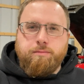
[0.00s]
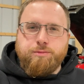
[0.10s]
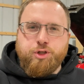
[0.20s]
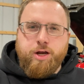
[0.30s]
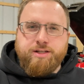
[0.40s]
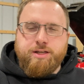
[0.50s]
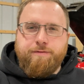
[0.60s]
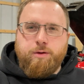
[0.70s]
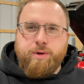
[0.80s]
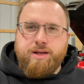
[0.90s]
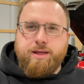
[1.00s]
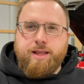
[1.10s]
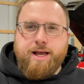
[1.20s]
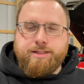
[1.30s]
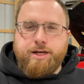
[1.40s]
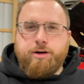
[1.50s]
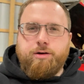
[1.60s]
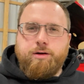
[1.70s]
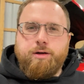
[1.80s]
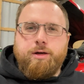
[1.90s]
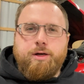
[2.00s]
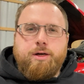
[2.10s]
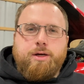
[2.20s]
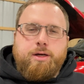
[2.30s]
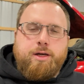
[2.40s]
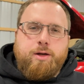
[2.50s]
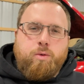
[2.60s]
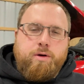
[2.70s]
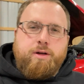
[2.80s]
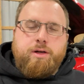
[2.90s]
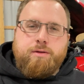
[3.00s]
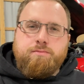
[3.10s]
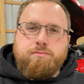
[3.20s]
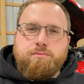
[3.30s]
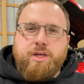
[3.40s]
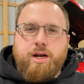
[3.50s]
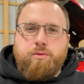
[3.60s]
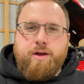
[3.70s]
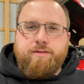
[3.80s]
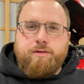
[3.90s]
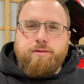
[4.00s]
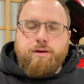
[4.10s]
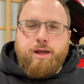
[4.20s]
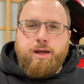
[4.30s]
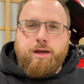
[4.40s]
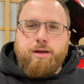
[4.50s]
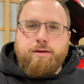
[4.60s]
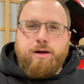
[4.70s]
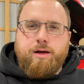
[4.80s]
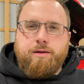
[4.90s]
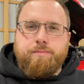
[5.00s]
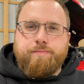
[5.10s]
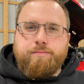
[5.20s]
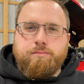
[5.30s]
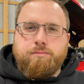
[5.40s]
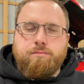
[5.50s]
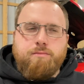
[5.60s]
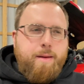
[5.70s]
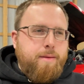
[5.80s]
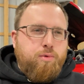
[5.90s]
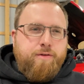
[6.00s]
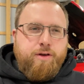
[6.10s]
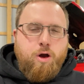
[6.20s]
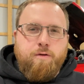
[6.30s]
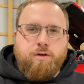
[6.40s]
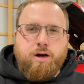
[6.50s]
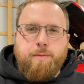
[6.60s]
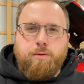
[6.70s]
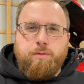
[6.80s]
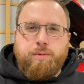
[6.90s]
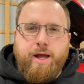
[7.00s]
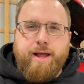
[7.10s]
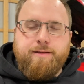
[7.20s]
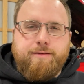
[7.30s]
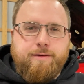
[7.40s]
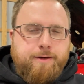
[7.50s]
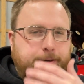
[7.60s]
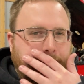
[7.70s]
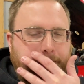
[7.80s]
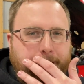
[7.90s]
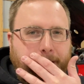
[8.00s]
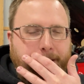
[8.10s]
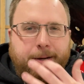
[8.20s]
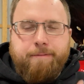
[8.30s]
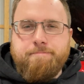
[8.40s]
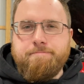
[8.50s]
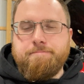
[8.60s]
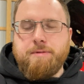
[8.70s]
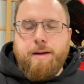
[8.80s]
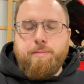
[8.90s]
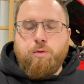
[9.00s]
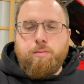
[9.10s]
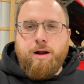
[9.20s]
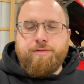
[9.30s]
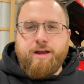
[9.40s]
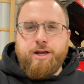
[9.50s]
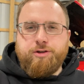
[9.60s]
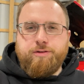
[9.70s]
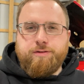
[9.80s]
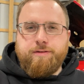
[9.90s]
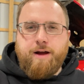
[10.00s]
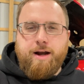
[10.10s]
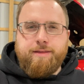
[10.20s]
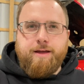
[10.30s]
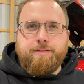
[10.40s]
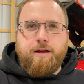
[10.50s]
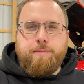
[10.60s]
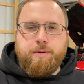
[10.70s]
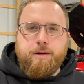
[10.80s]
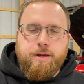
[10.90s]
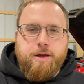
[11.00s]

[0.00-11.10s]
Show you stuff that we did last year in order to get it racing, and maybe briefly go over a couple of plans to a couple more modifications and tidy things up, and